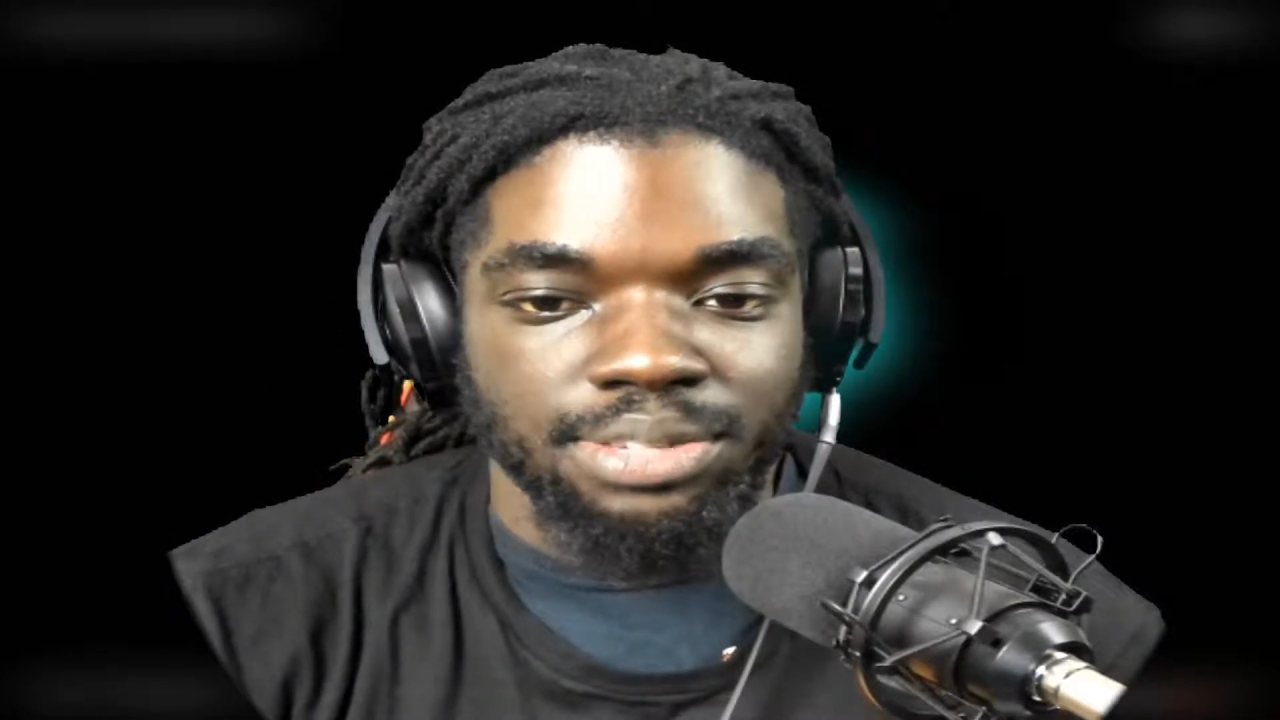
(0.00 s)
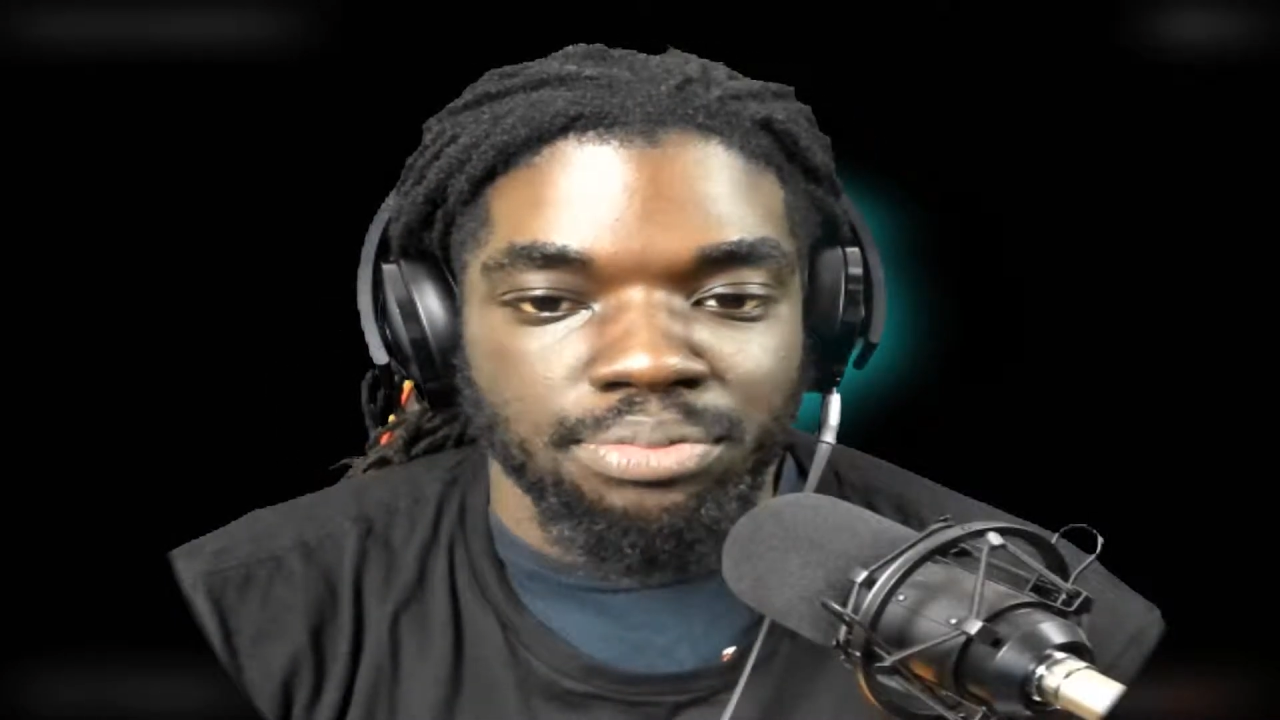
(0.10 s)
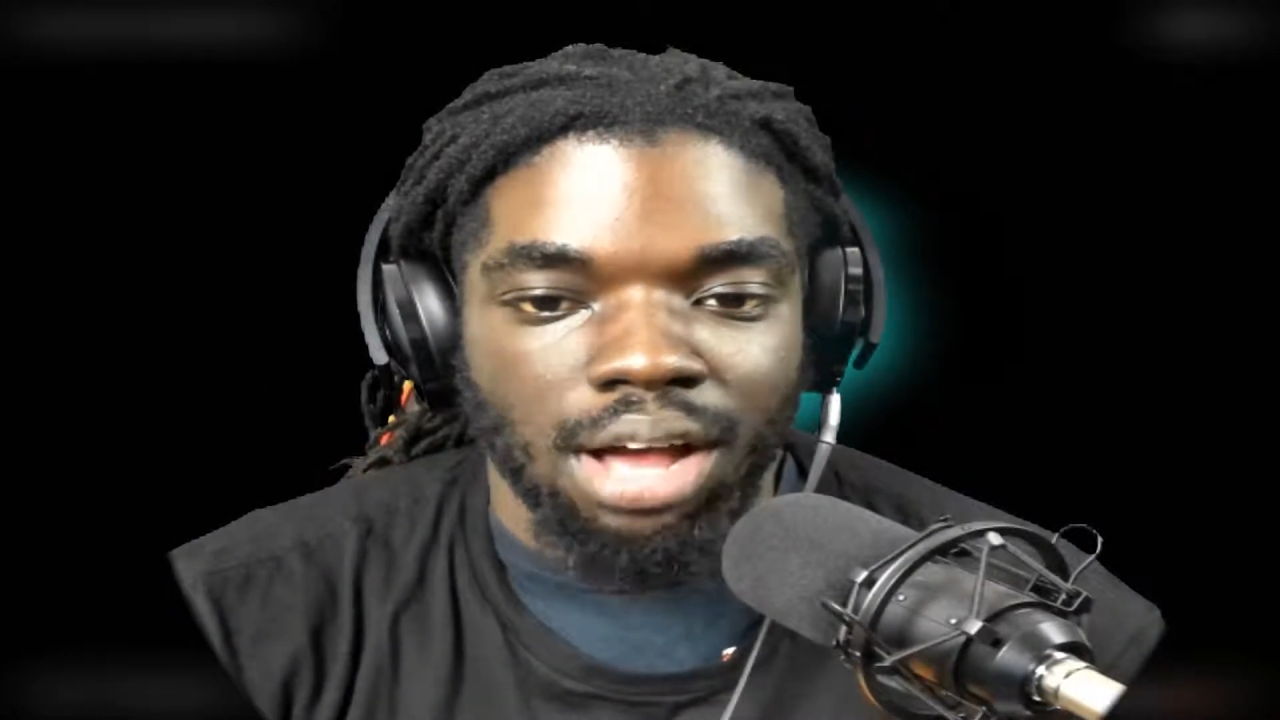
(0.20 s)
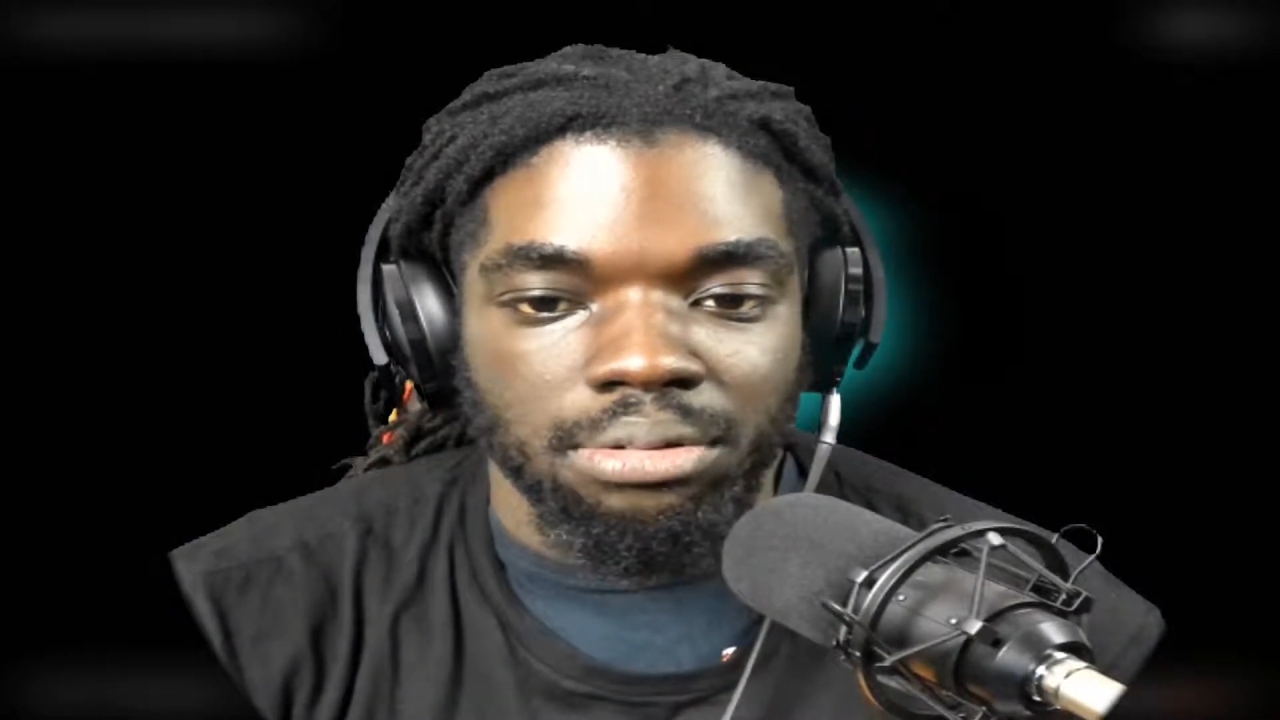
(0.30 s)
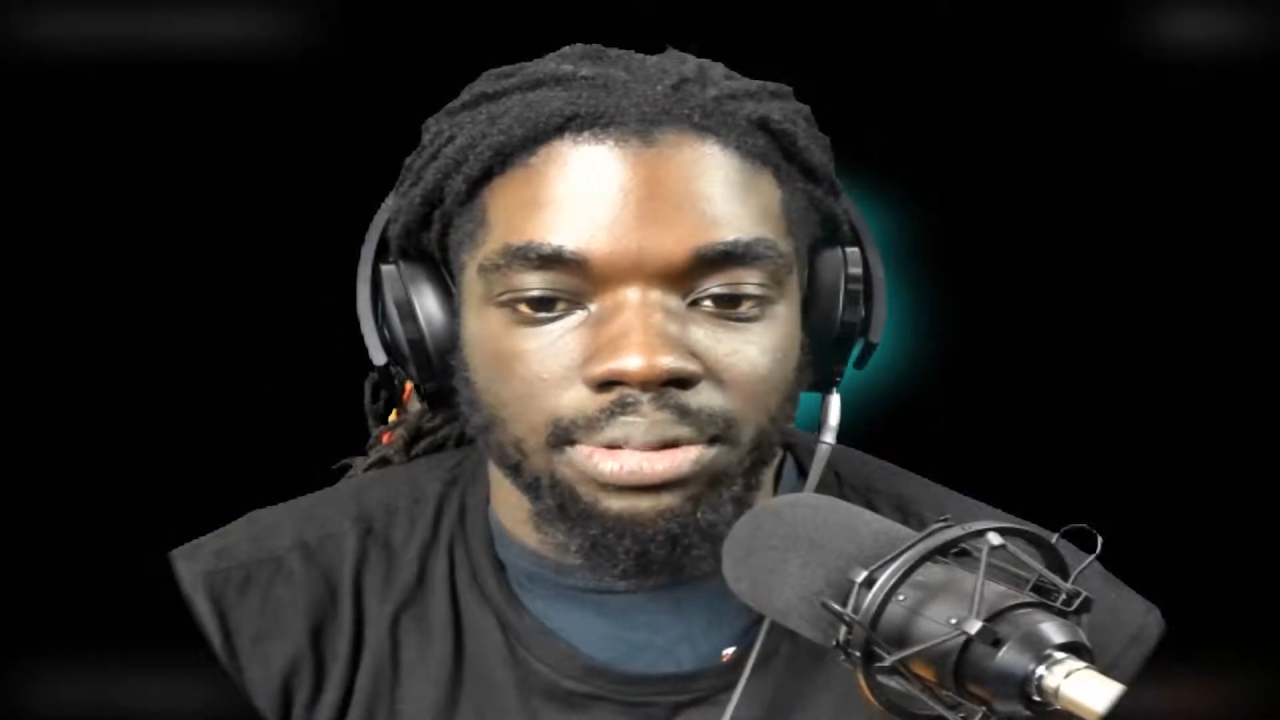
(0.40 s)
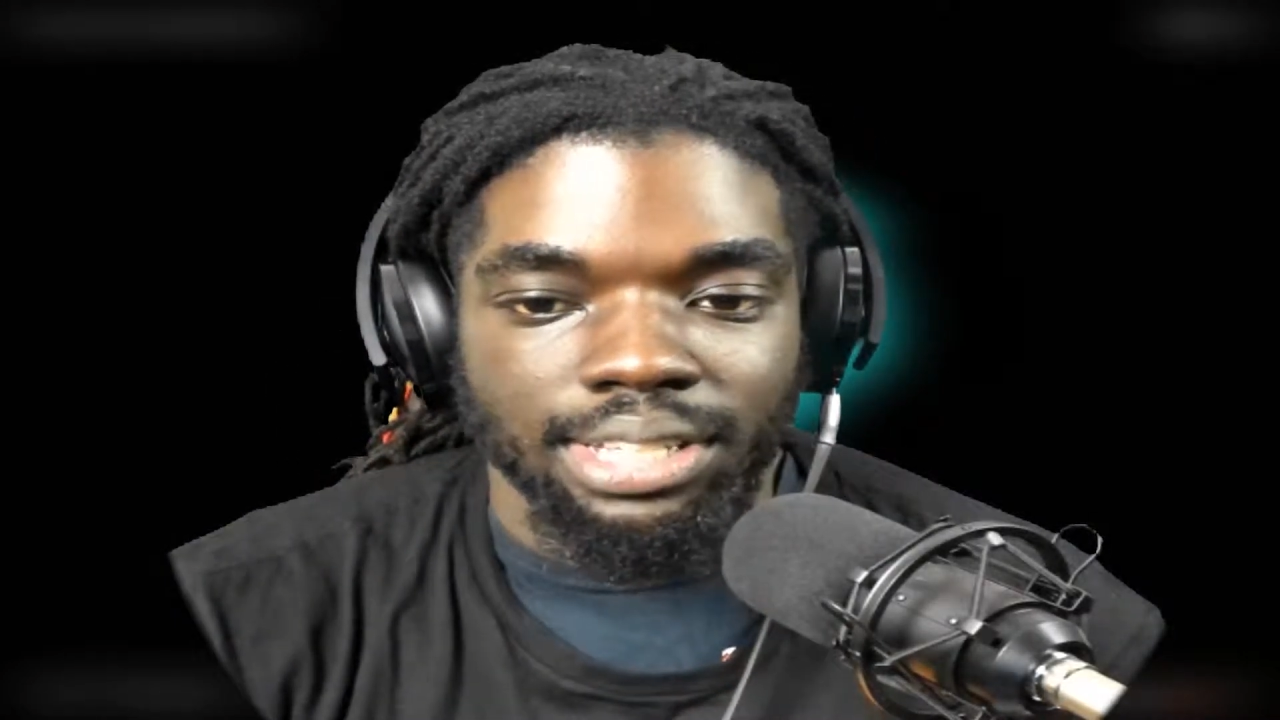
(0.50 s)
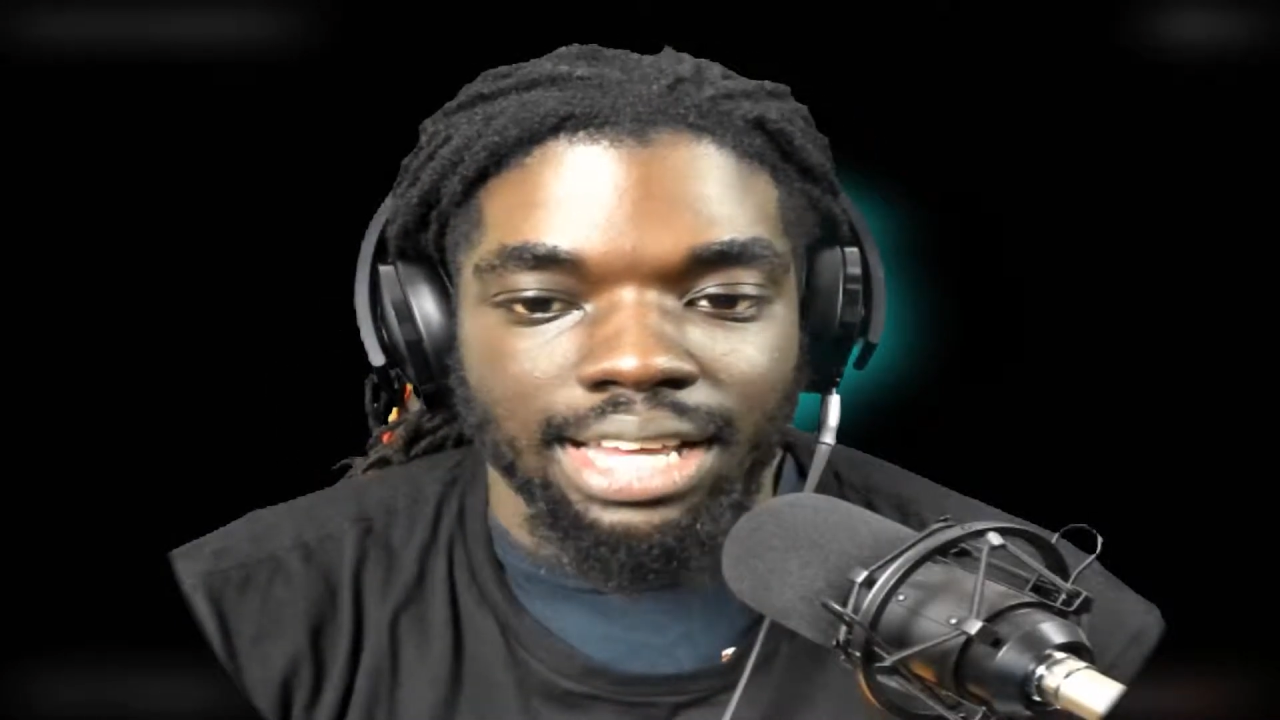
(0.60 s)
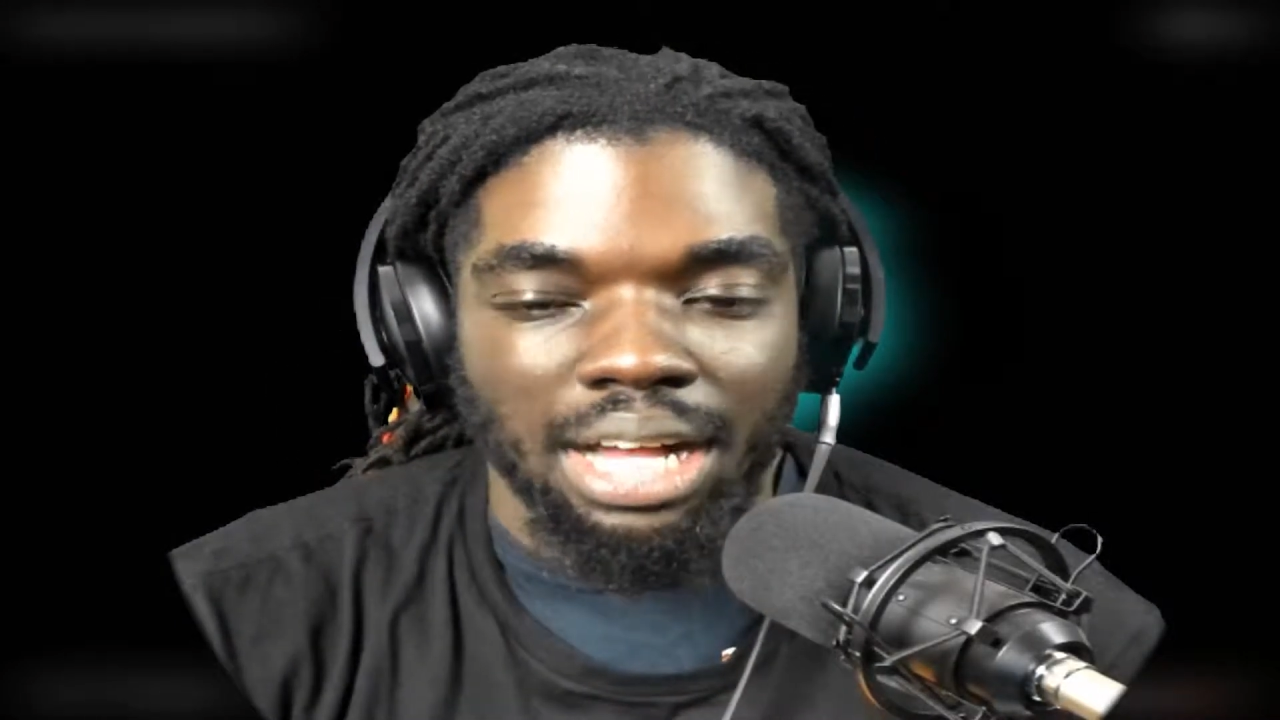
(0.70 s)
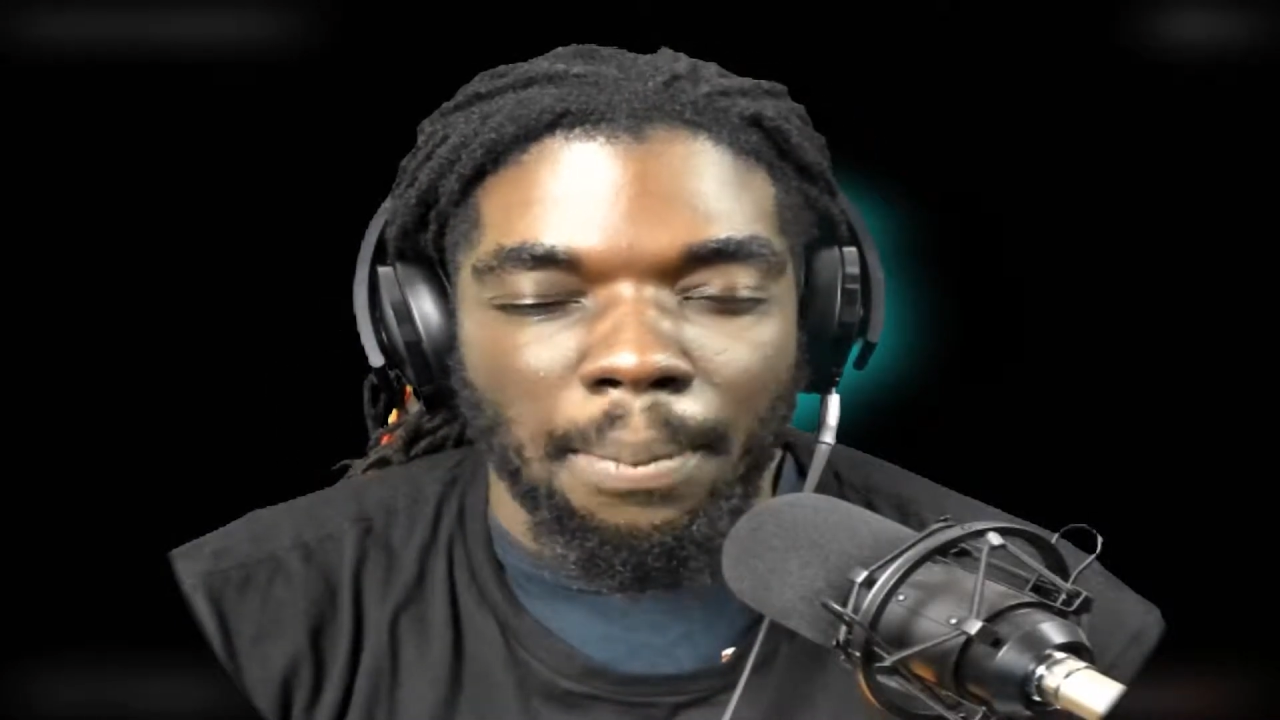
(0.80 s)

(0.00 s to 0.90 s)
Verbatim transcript: in probably like